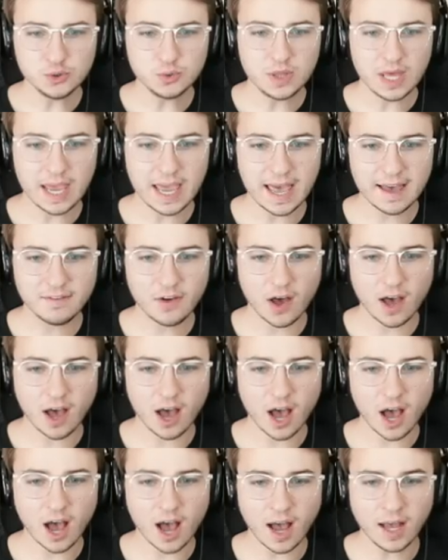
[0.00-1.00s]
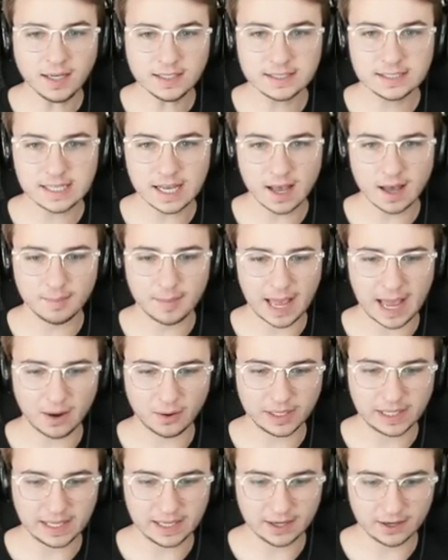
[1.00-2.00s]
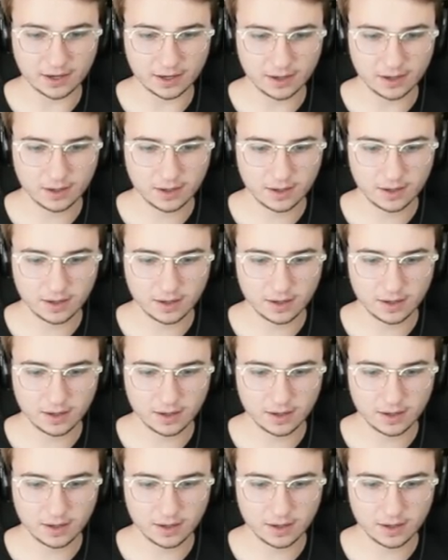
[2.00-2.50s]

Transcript: Dude, they have a hot tub out here.